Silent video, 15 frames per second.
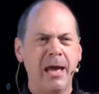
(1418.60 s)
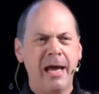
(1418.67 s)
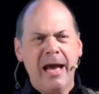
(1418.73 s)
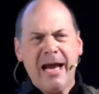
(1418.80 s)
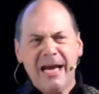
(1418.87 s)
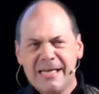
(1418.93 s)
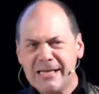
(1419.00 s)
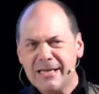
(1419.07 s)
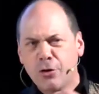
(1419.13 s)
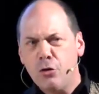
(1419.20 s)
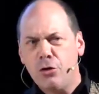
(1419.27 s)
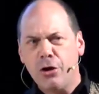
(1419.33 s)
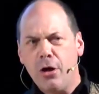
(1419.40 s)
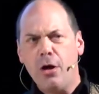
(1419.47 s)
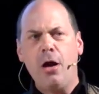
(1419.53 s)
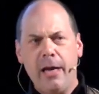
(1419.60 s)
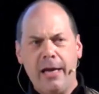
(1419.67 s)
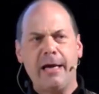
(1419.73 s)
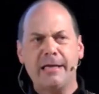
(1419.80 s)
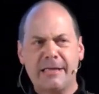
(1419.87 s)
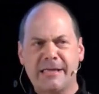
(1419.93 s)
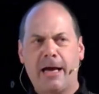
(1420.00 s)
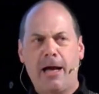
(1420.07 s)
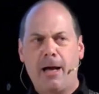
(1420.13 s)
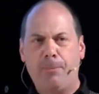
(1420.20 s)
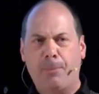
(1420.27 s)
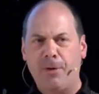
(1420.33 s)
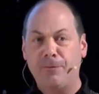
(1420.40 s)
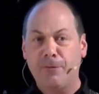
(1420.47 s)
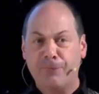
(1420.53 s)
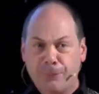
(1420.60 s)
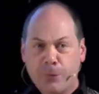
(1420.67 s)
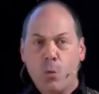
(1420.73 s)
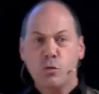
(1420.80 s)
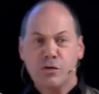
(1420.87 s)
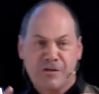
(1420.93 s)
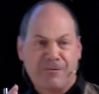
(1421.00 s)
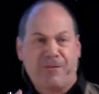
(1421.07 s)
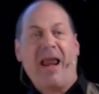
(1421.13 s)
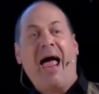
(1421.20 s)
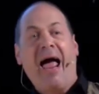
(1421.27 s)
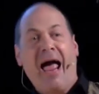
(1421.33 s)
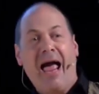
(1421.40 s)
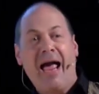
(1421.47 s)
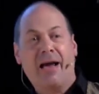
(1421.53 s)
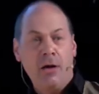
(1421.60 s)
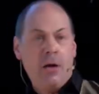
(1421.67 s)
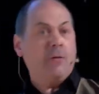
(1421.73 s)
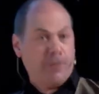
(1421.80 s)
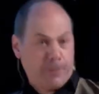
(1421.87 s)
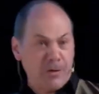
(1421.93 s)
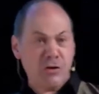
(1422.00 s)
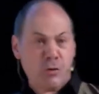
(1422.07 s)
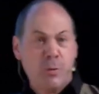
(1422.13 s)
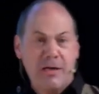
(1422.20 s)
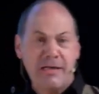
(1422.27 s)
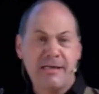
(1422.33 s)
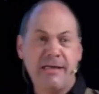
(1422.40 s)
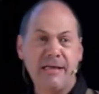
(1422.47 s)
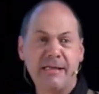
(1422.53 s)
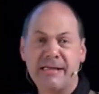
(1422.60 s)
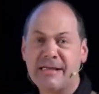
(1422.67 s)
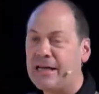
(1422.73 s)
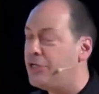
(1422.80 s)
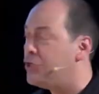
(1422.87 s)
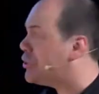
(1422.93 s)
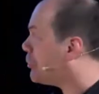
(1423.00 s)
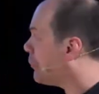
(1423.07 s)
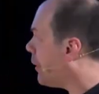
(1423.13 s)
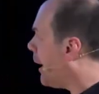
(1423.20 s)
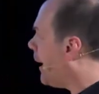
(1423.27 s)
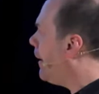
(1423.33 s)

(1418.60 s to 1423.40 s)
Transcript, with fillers: Here's a good early example of a false flag from the 20th century.